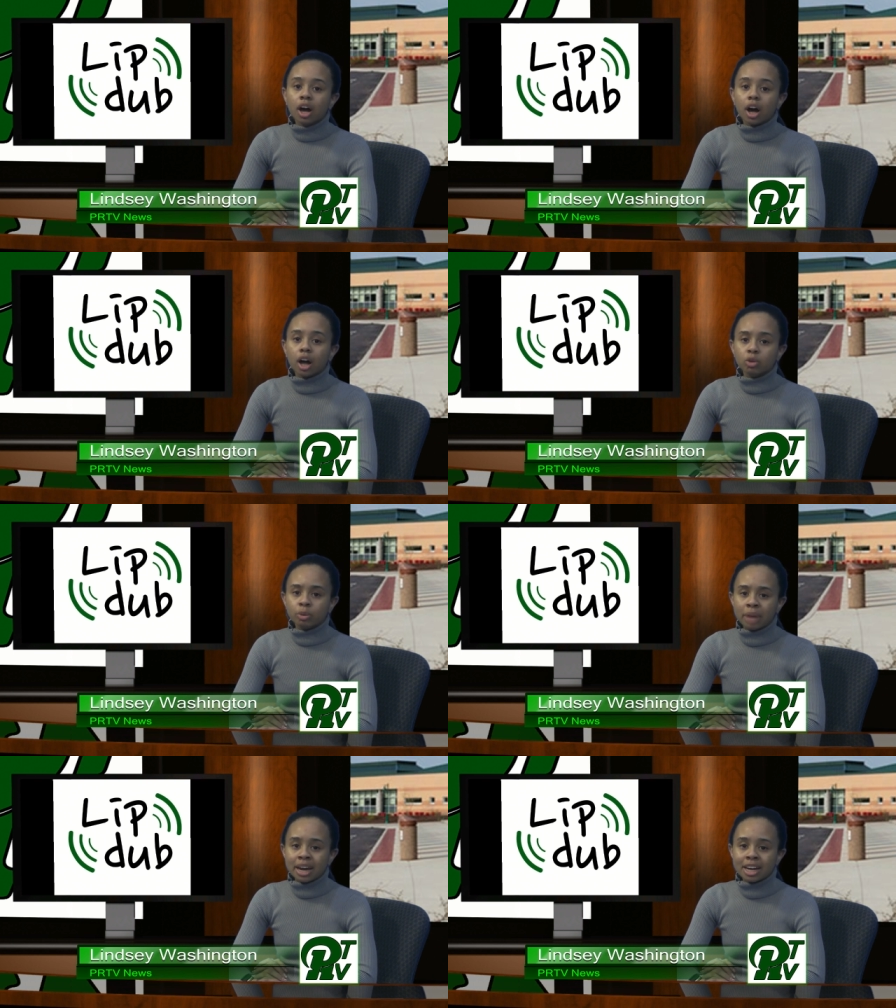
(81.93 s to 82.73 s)
All
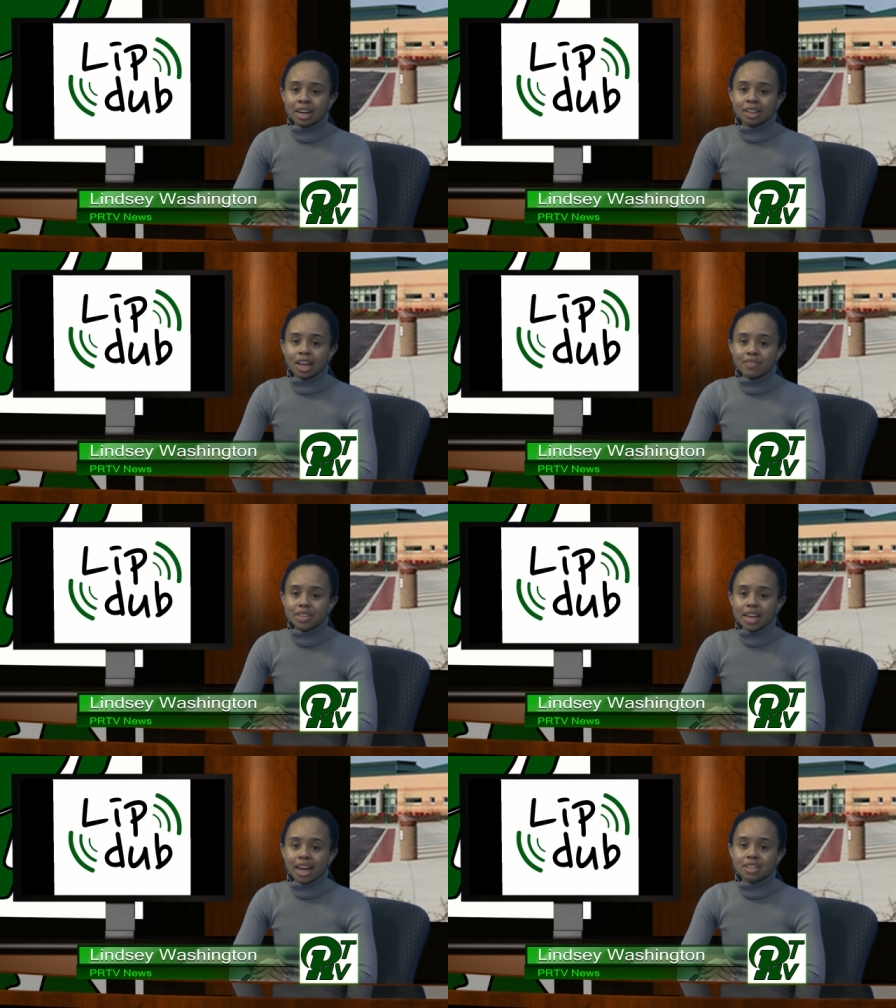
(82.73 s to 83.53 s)
remaining
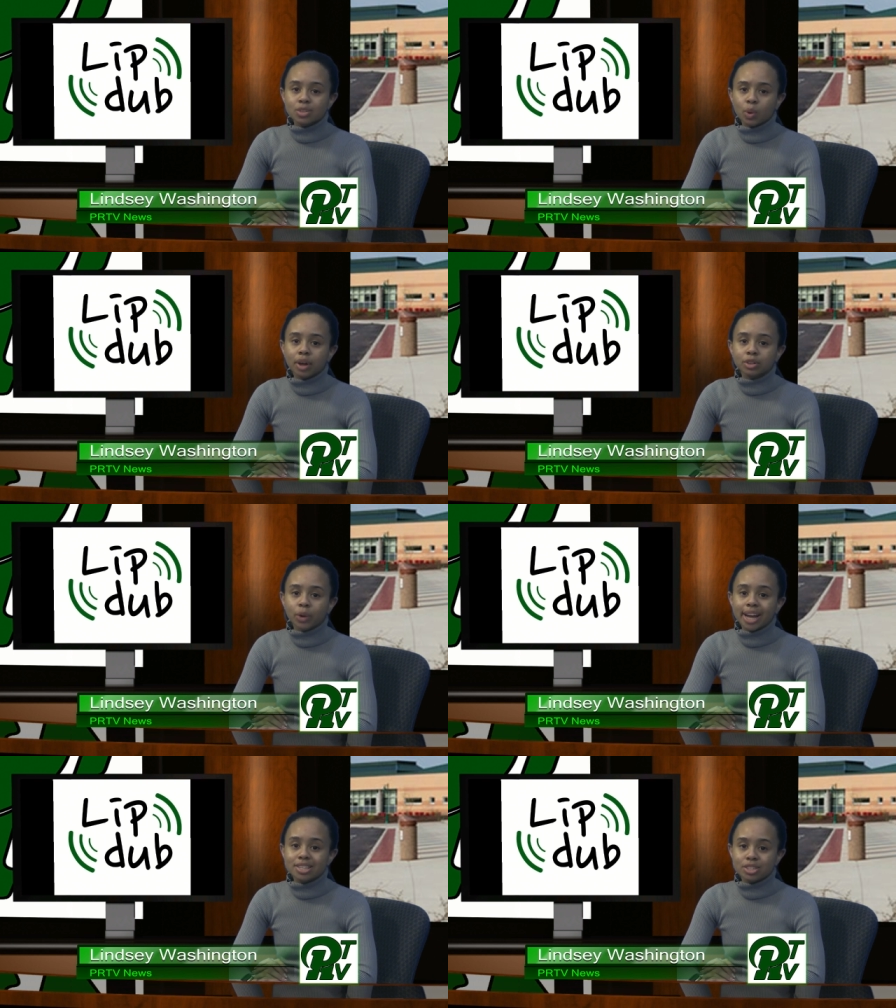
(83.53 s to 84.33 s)
11th and 12th
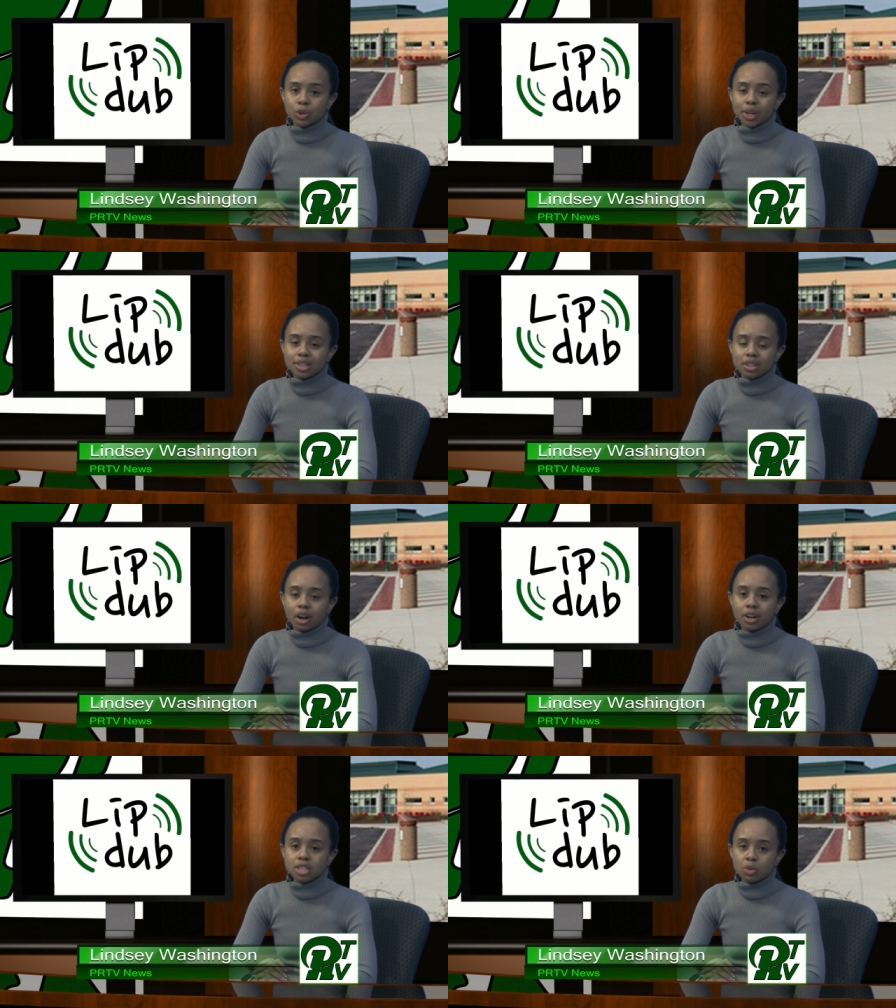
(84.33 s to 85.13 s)
grade students
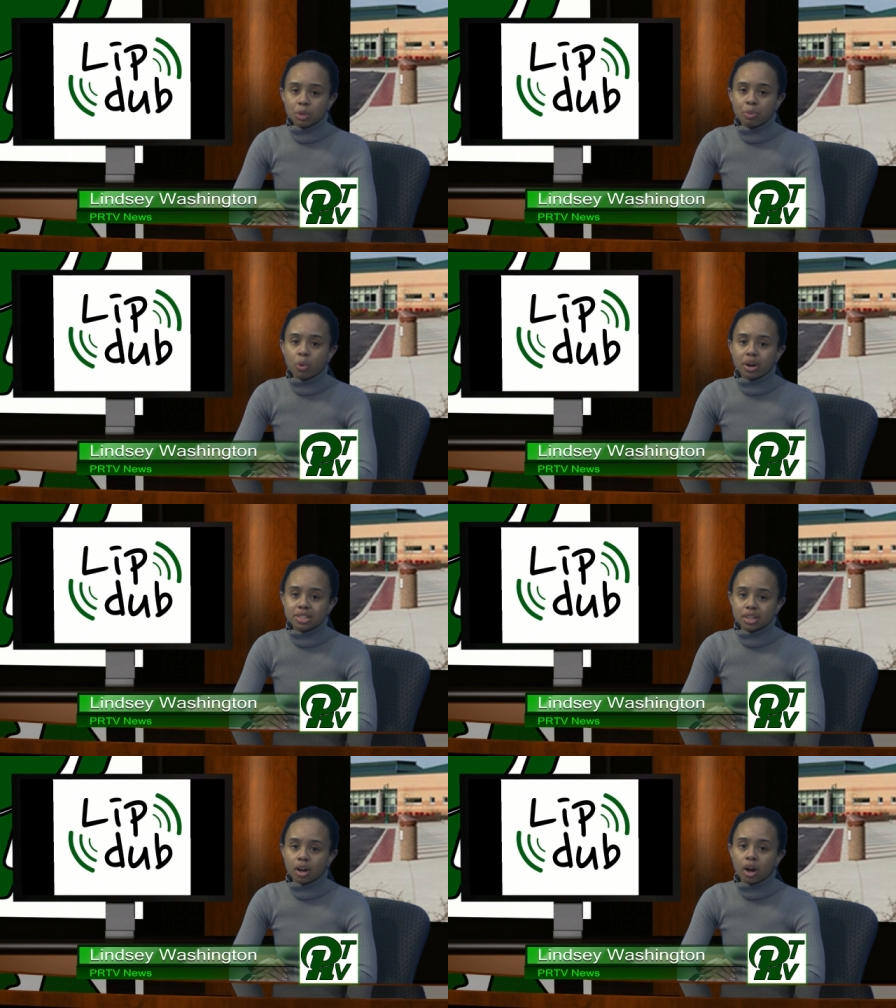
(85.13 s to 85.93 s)
are to report
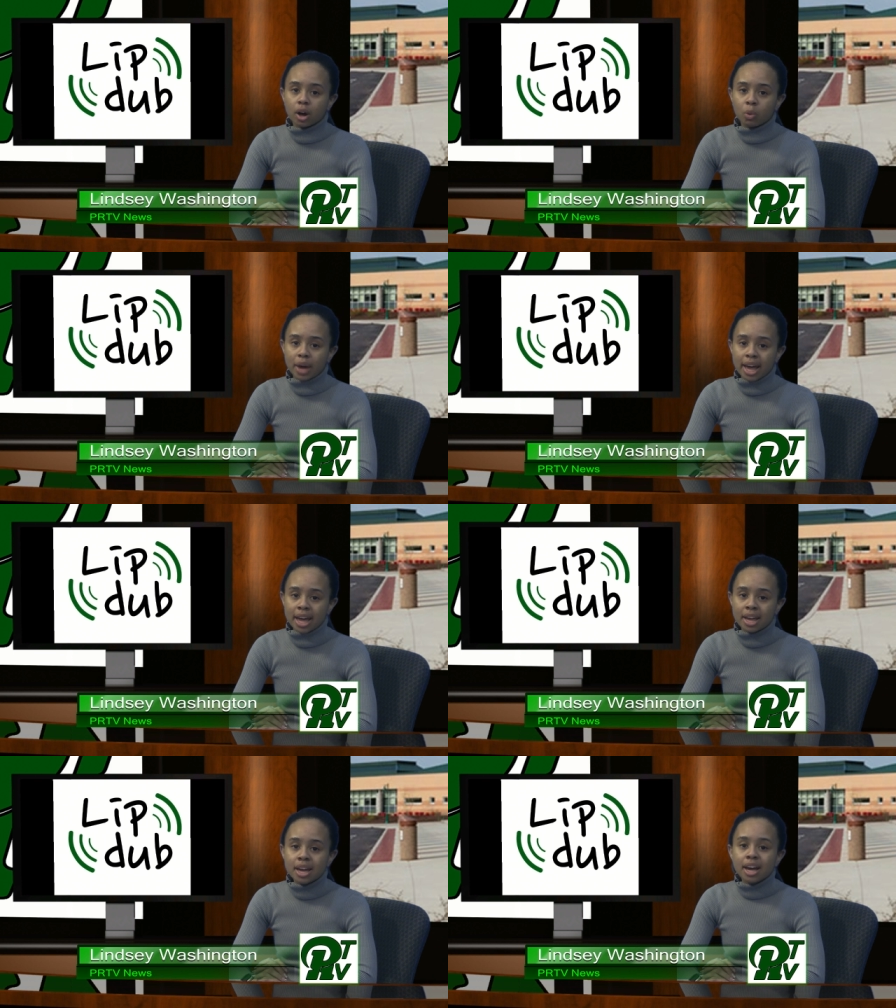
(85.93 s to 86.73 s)
to the
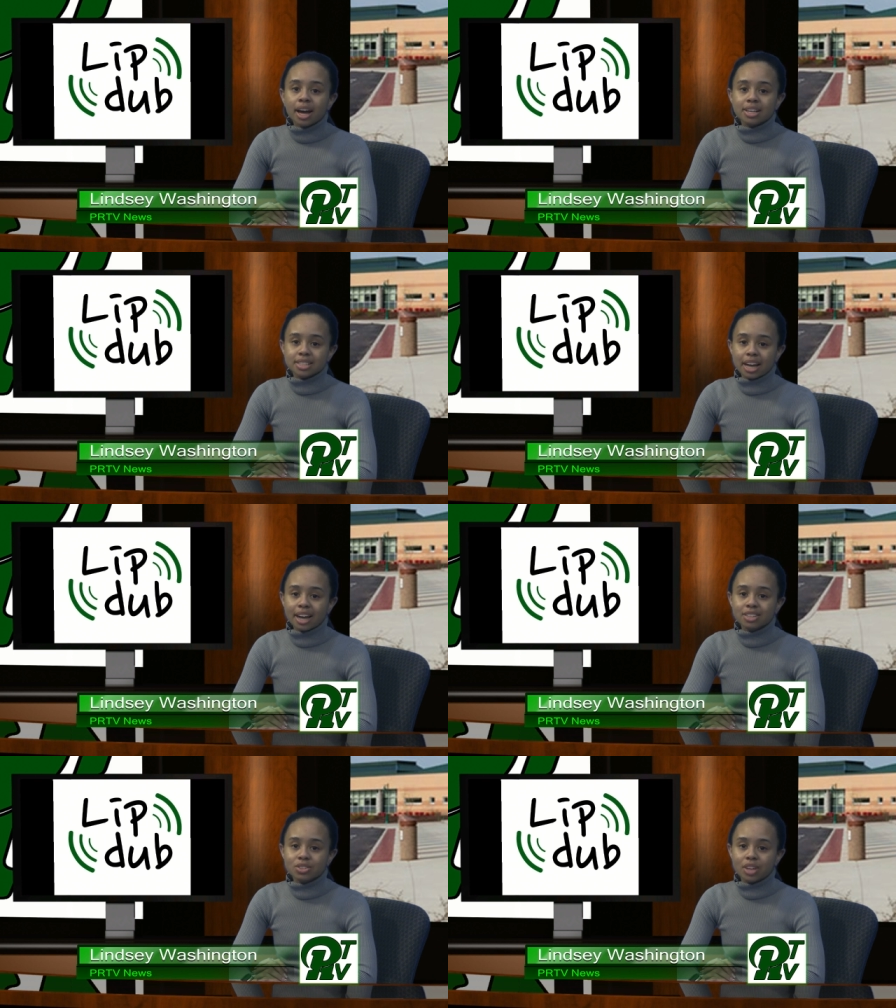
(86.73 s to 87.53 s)
hallway
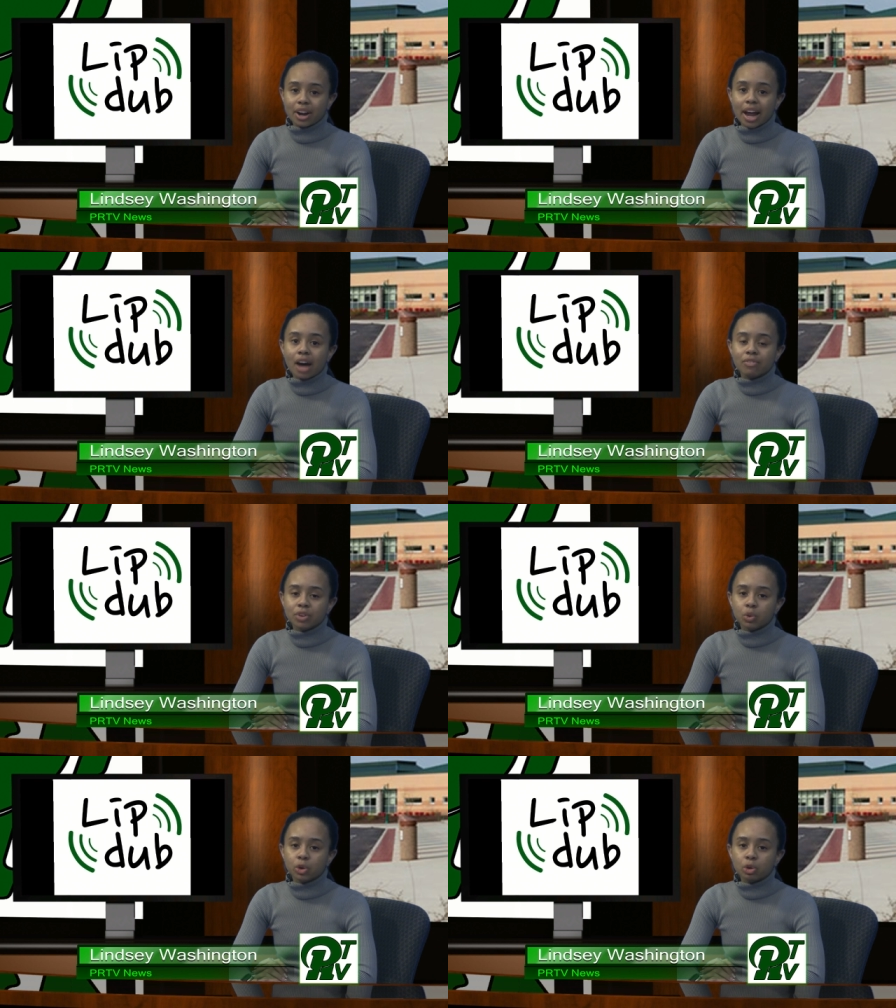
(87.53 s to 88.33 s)
assigned to their alpha
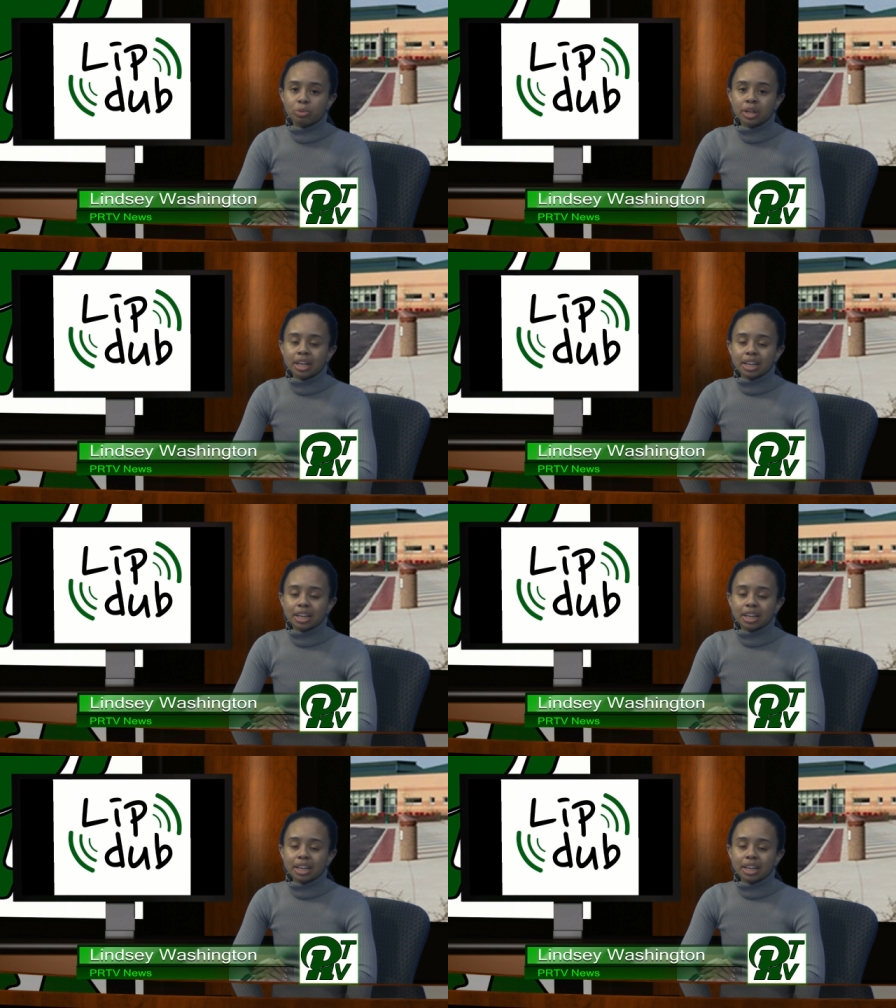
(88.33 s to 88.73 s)
group.